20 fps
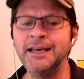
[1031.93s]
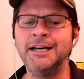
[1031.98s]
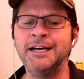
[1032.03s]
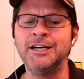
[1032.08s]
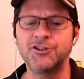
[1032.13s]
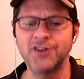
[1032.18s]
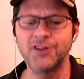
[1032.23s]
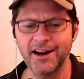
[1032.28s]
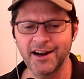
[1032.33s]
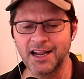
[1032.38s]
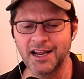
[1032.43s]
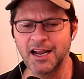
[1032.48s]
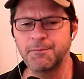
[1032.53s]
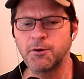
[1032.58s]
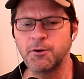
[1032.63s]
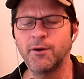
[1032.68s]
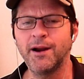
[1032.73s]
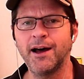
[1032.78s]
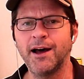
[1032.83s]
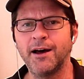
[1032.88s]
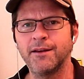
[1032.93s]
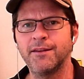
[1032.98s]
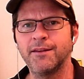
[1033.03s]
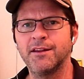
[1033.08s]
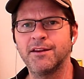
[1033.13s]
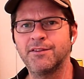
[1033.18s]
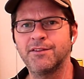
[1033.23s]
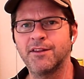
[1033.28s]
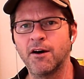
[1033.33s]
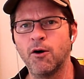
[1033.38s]
trying to come around
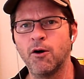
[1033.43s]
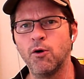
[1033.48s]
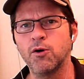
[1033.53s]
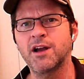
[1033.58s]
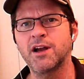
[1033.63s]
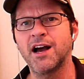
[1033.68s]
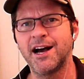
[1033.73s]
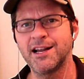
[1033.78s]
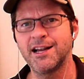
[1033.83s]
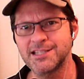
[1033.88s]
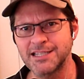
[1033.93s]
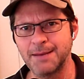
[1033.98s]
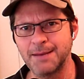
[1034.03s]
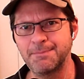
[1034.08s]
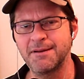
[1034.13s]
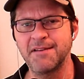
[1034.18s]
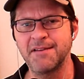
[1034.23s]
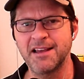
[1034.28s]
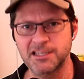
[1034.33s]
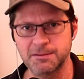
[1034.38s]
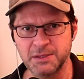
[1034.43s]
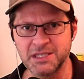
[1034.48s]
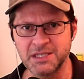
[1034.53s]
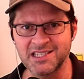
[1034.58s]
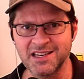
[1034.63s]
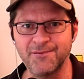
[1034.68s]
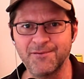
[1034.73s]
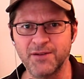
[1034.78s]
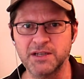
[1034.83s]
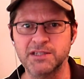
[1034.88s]
the whole concept of that
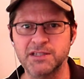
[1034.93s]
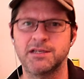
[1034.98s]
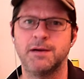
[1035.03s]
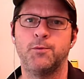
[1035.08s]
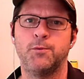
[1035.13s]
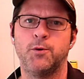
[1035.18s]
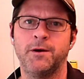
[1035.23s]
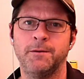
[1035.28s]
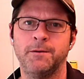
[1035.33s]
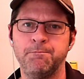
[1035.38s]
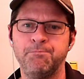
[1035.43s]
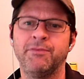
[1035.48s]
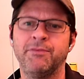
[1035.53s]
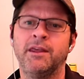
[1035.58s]
specific someone